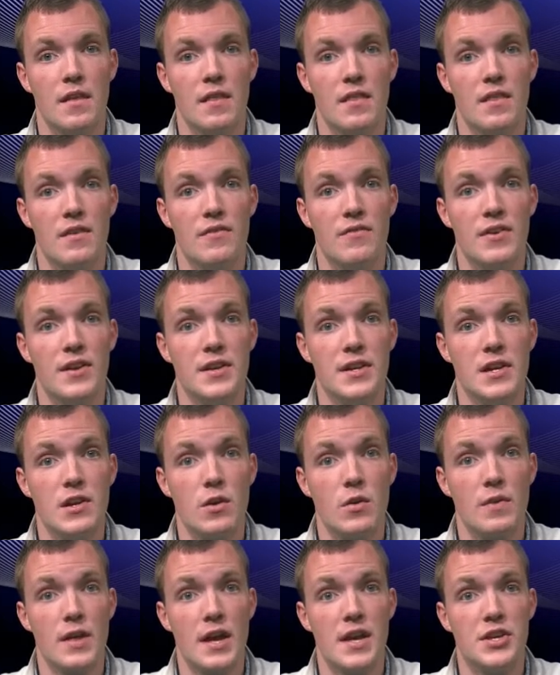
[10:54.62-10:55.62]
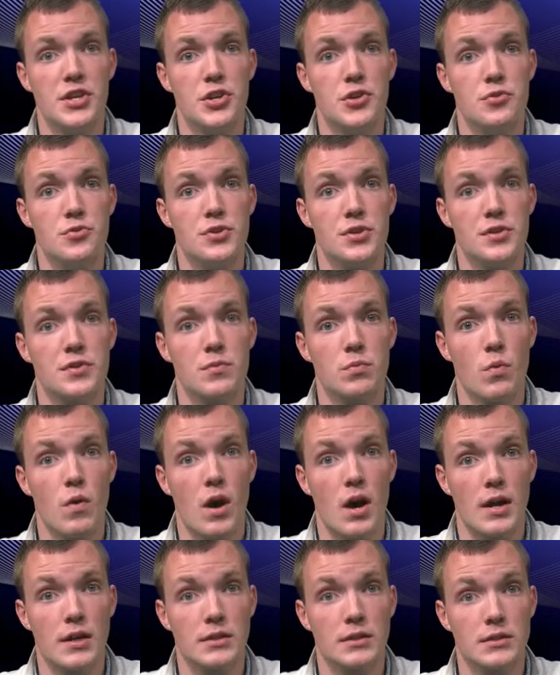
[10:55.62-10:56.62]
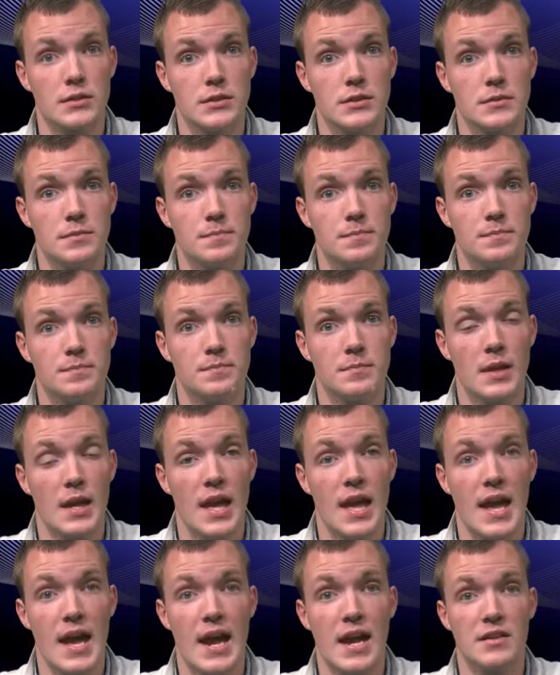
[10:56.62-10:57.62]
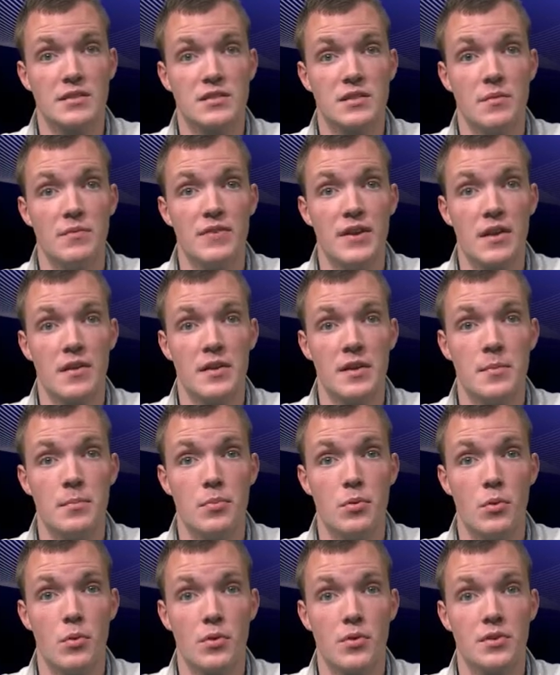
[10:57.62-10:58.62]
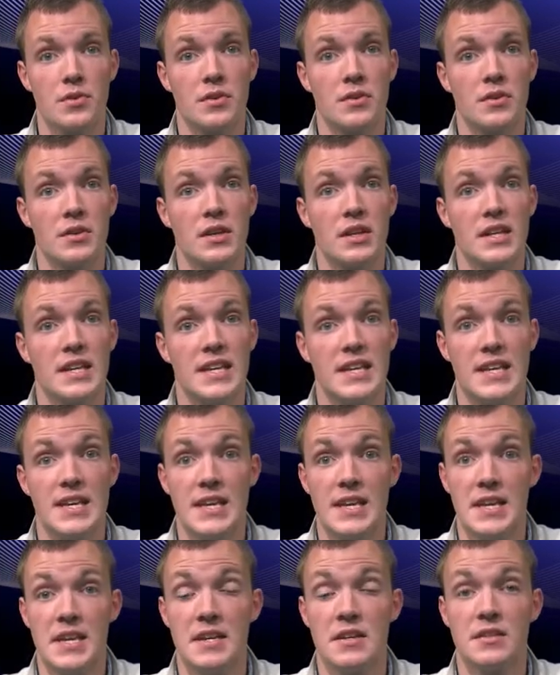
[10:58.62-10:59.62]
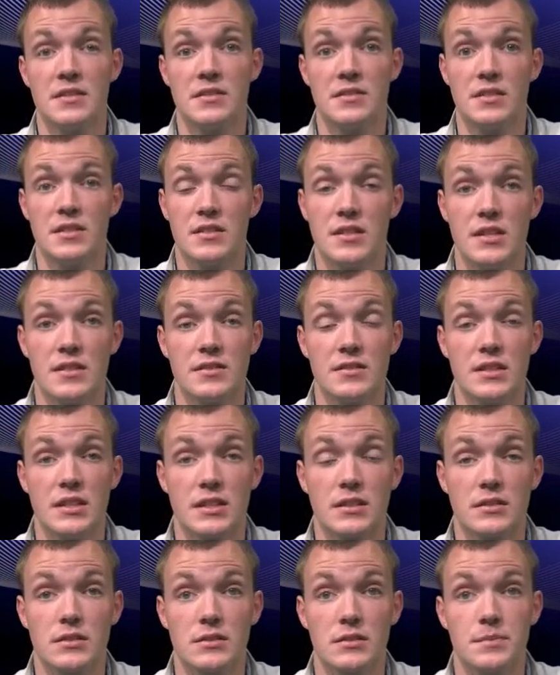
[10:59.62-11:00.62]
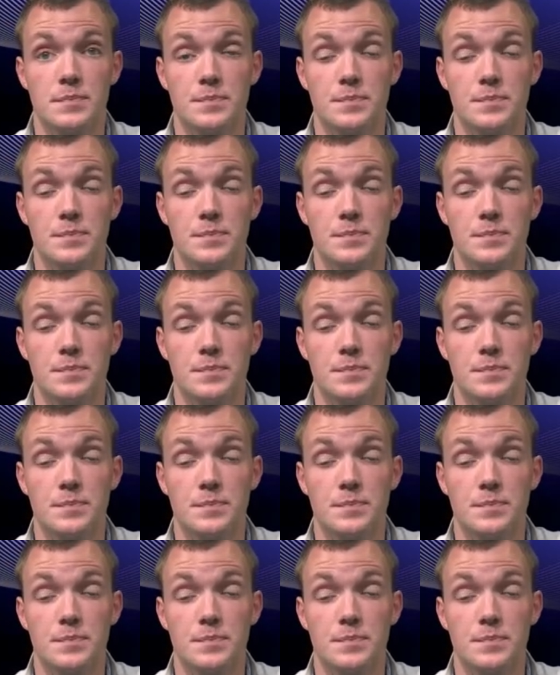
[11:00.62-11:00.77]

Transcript: The video that you just watched has some very important key statistics.